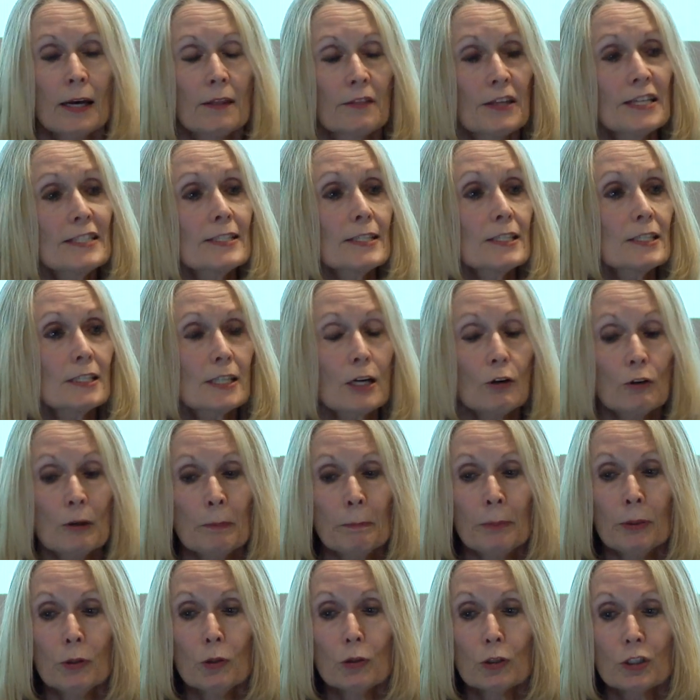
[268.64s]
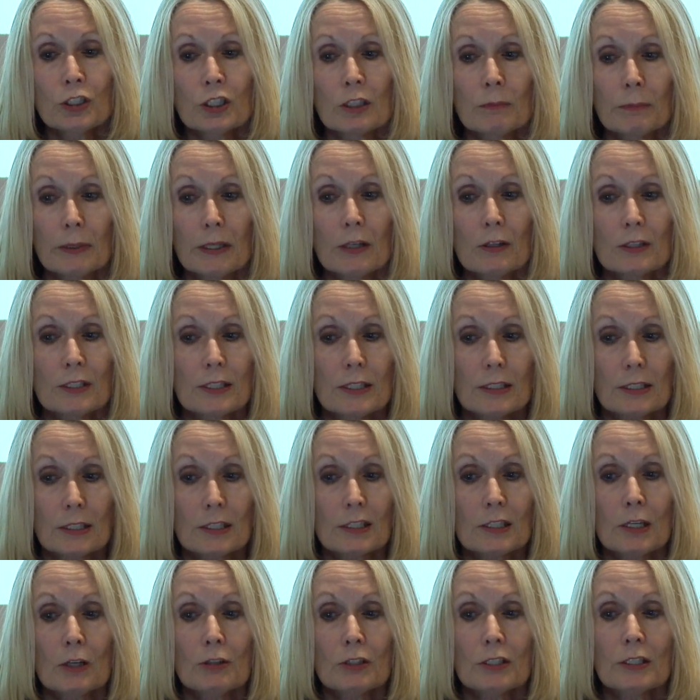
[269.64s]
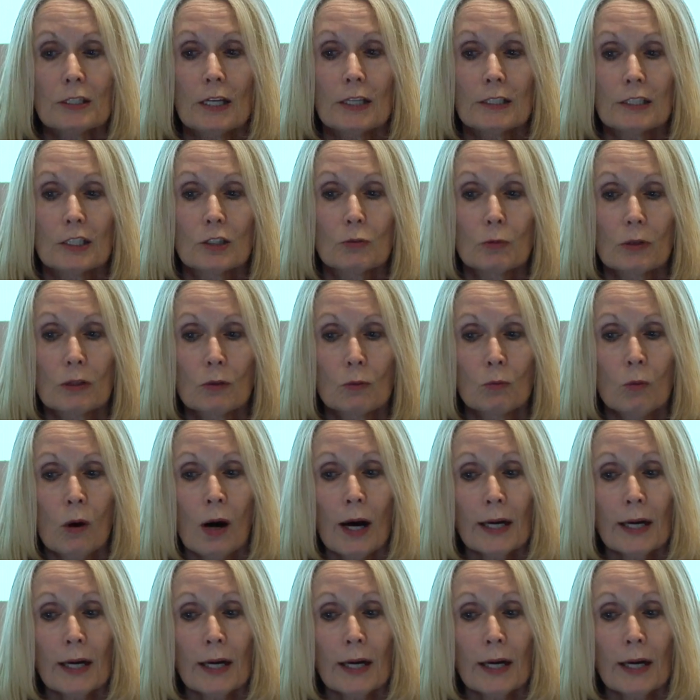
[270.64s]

This is so important because it's associated with a